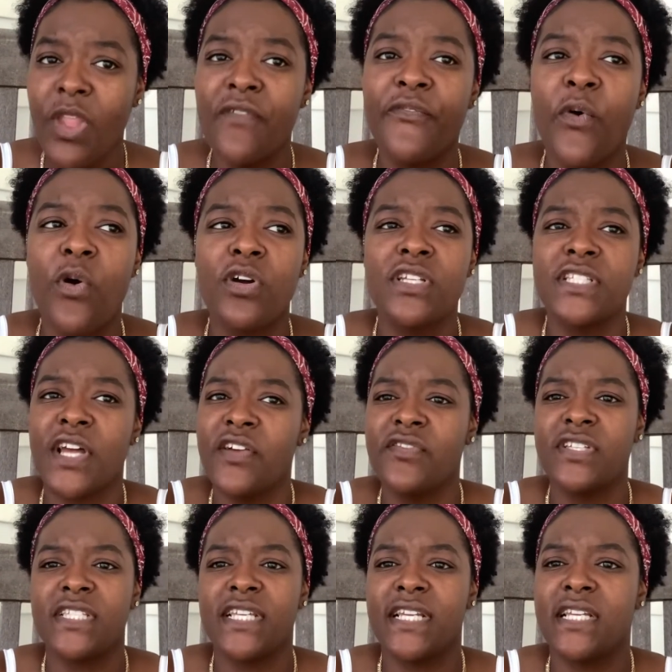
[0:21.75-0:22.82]
for
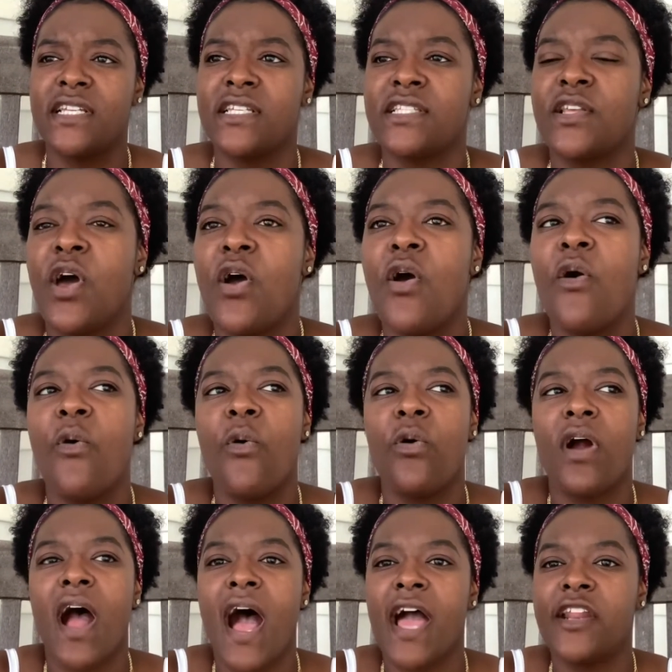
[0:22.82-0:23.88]
services or
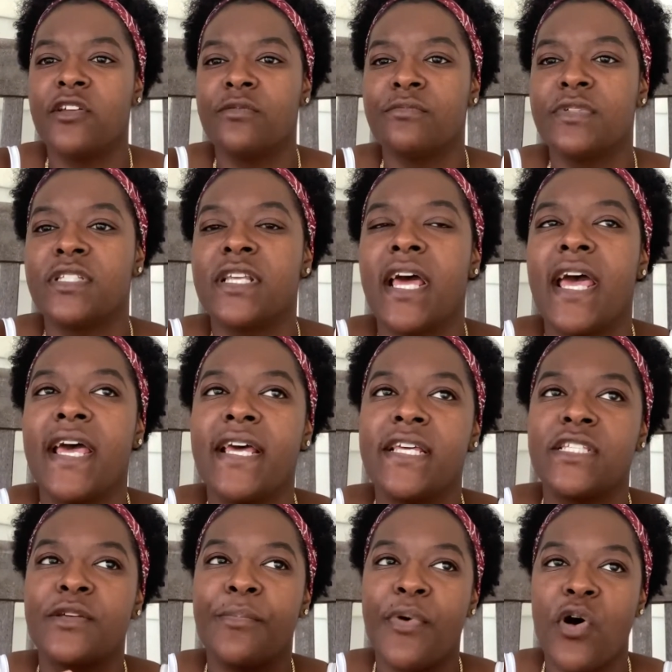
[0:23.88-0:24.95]
items, as
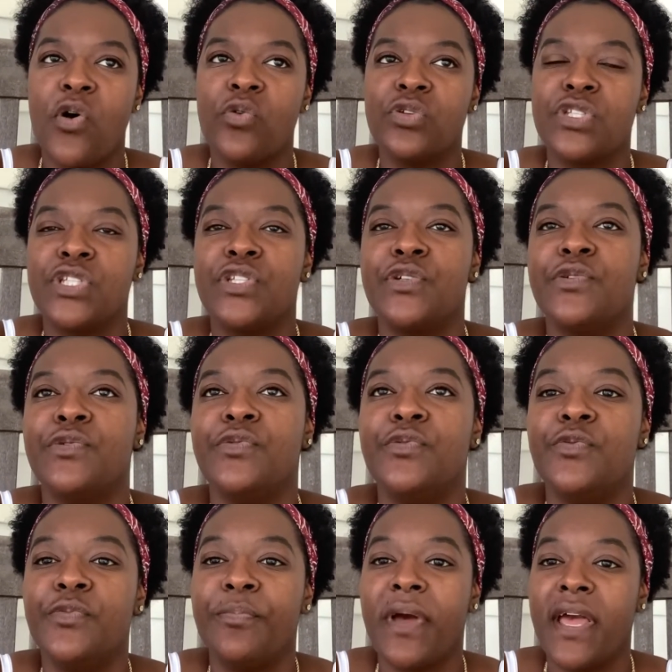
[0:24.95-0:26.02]
opposed
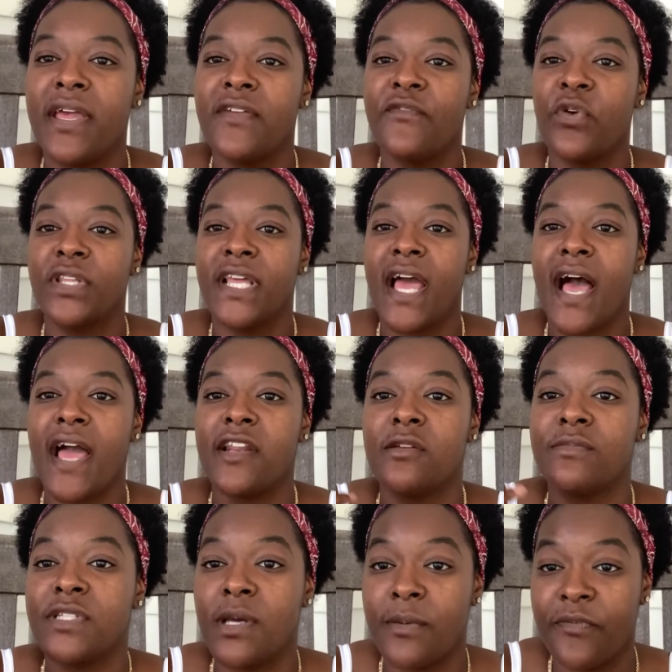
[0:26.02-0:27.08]
to paying for the items
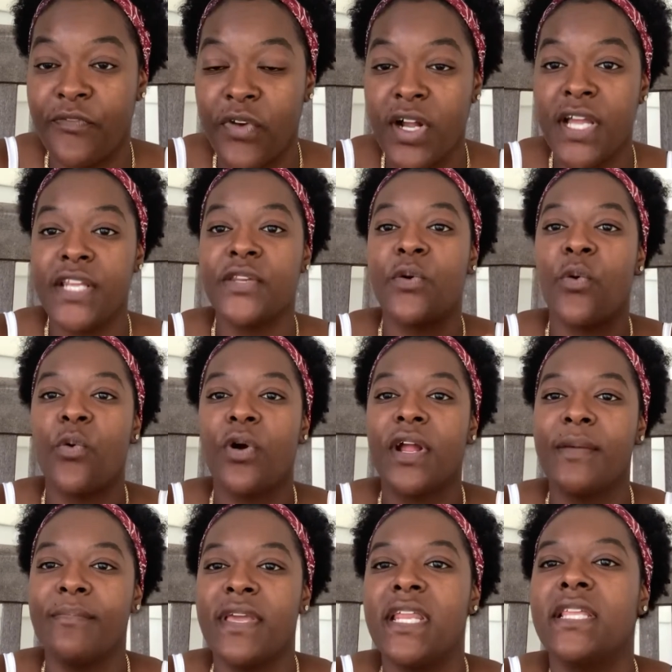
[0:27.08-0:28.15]
up front or
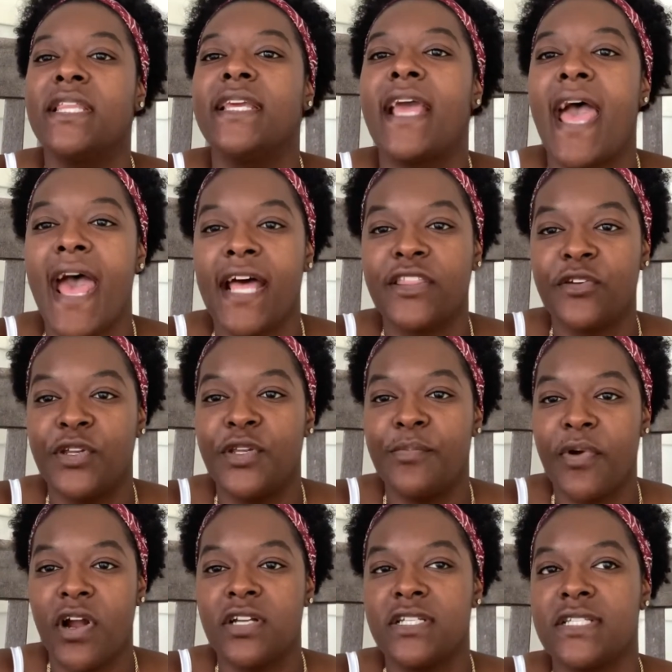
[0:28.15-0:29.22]
immediately after you
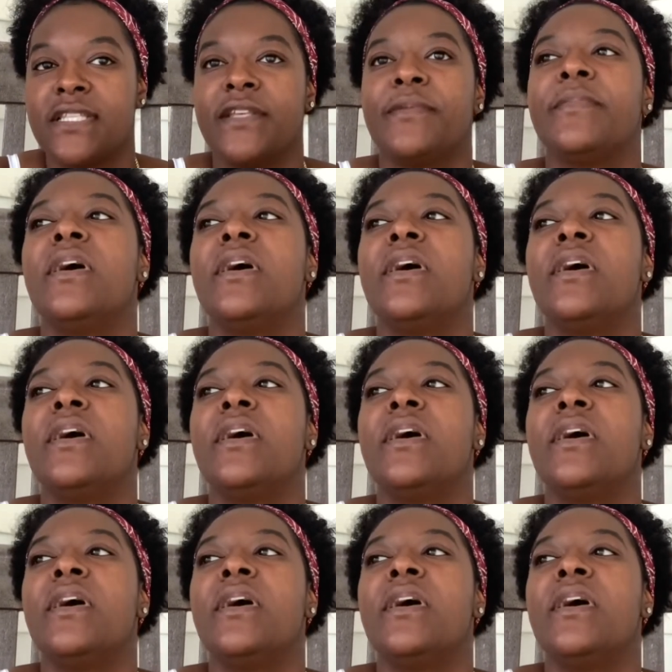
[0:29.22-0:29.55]
purchase them.